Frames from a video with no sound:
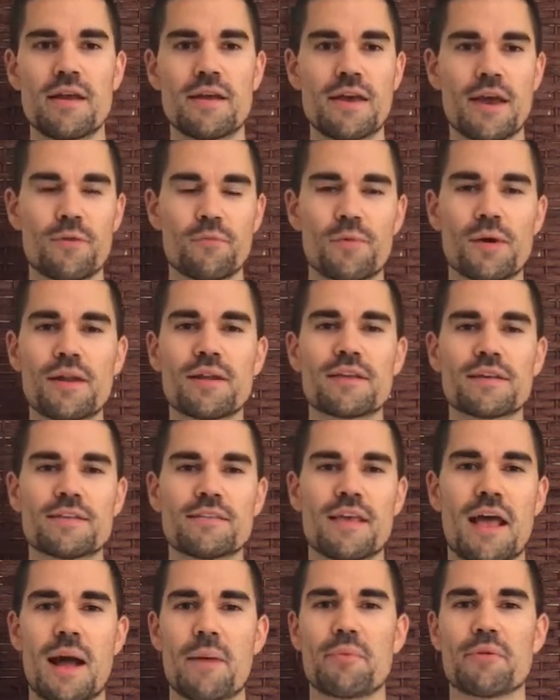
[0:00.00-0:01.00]
And one
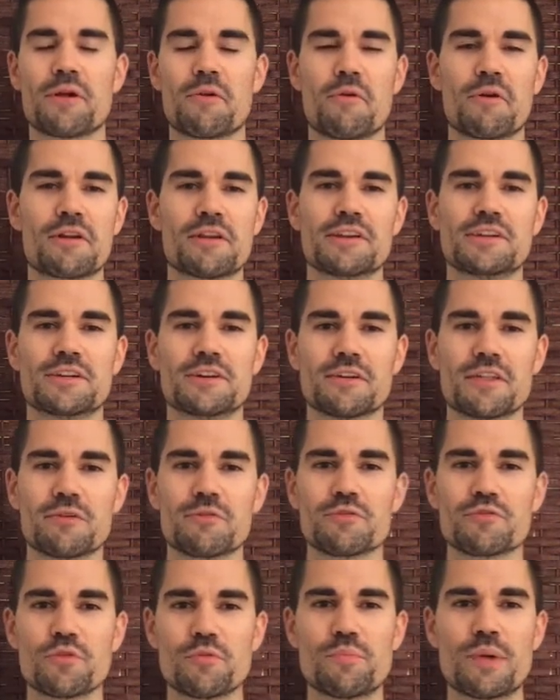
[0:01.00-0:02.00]
example I wanted to share that
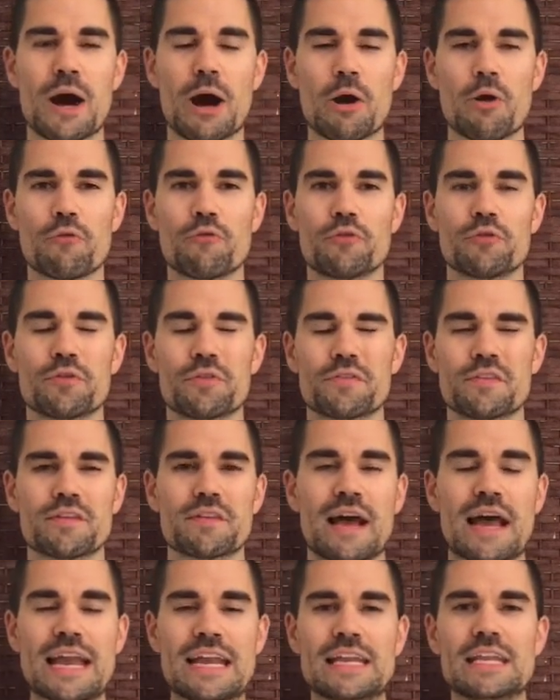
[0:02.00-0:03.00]
was so powerful is
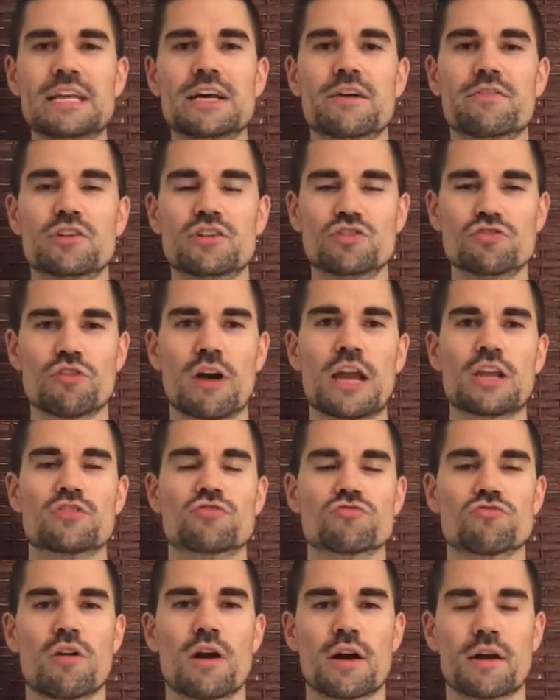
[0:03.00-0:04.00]
this idea of a dry
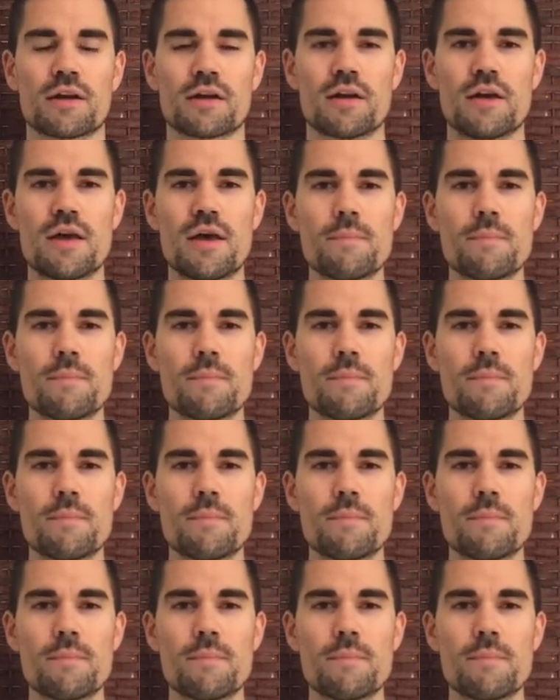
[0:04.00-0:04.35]
drunk.